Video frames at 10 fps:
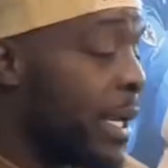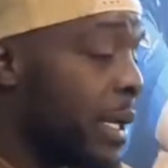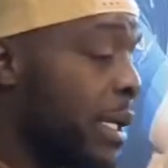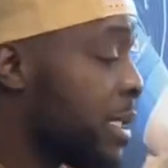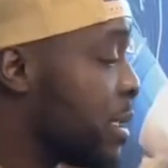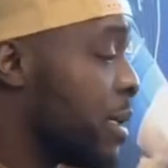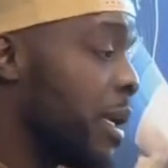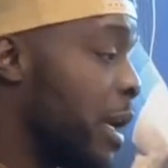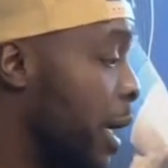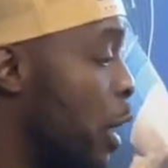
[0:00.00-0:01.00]
then, listen,
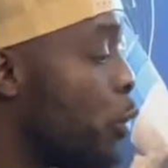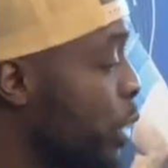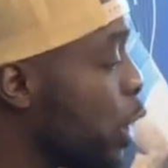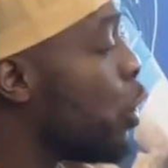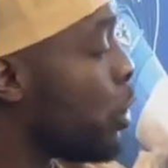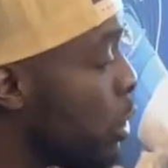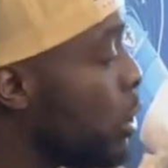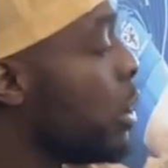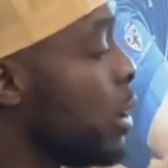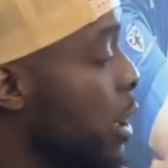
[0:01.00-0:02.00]
it only got
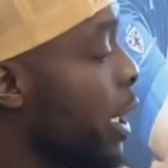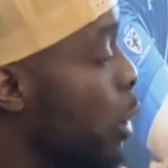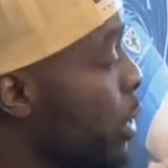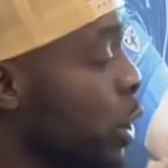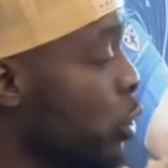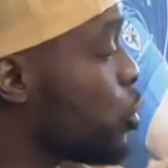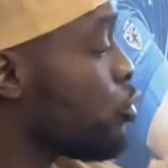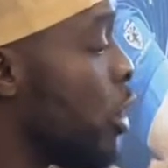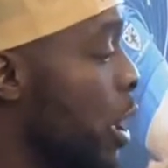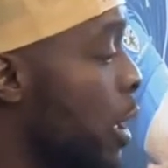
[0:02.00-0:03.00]

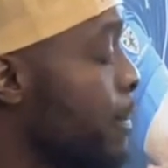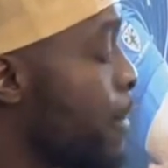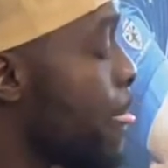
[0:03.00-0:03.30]
stronger.